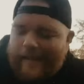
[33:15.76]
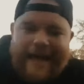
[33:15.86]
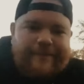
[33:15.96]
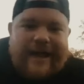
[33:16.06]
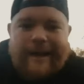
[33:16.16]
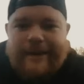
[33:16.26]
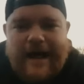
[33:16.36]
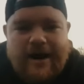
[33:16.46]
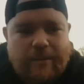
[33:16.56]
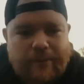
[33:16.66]
laptop
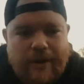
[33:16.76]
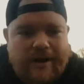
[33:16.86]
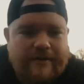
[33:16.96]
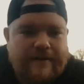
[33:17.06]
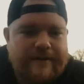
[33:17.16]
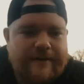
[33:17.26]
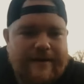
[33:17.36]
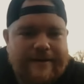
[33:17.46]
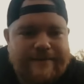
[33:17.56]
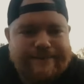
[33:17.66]
got unplugged,
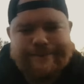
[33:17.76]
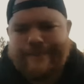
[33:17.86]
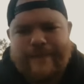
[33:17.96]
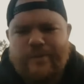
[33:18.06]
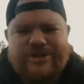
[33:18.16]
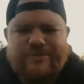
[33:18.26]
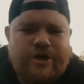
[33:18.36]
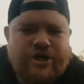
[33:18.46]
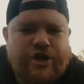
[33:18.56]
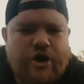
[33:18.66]
which
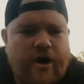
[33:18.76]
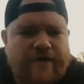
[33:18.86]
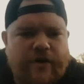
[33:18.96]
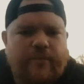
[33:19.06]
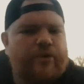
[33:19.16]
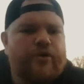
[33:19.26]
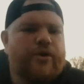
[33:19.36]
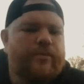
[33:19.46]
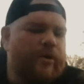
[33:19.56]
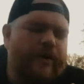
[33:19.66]
wouldn't turn off your
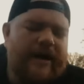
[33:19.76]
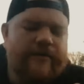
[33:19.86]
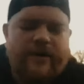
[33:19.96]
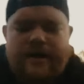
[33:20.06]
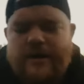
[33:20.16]
computer, but whatever.